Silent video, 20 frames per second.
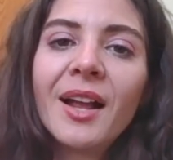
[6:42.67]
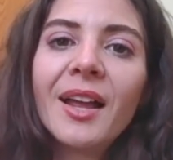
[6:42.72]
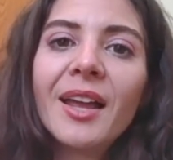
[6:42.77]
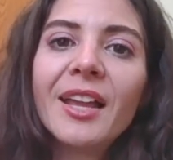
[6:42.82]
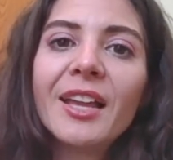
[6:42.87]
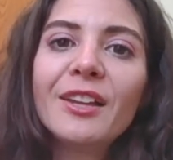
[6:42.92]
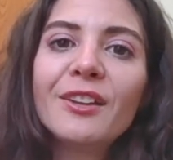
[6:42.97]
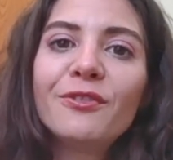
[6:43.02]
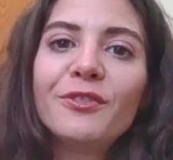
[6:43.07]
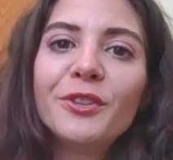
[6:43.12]

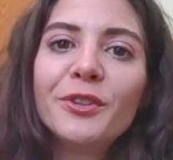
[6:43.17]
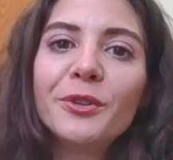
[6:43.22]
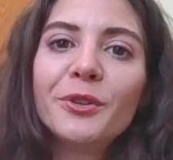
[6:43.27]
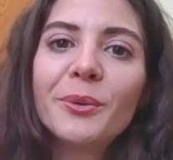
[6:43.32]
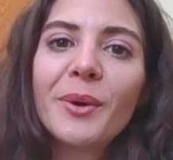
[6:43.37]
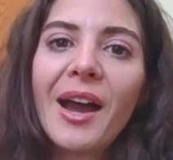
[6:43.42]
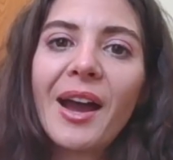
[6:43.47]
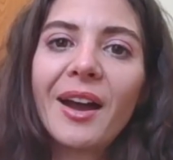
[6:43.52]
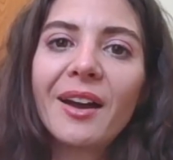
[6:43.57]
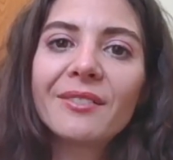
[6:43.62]
If
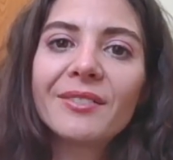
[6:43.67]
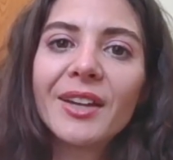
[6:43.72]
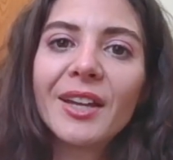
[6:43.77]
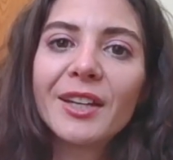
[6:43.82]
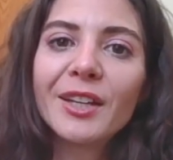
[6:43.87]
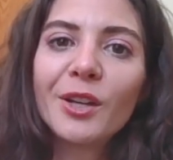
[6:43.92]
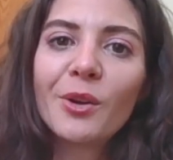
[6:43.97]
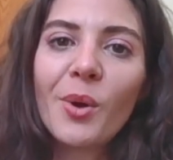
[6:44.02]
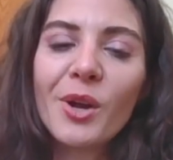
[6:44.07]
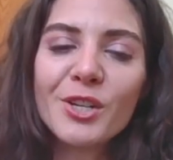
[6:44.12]
you have
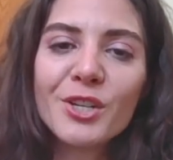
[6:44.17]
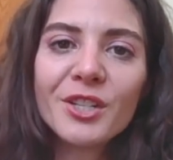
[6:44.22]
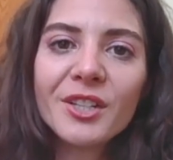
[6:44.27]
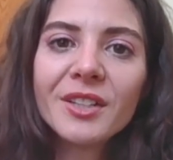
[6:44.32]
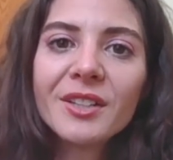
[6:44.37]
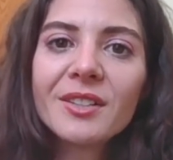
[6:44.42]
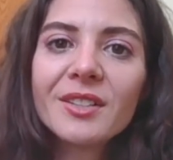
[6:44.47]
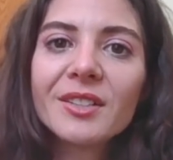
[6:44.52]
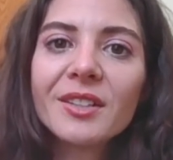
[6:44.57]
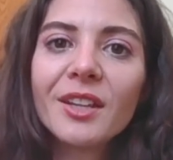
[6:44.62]
any
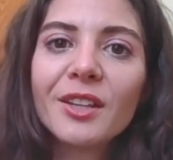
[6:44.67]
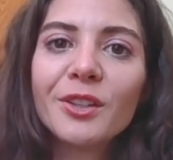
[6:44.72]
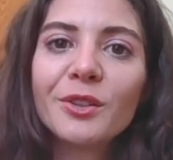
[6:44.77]
questions,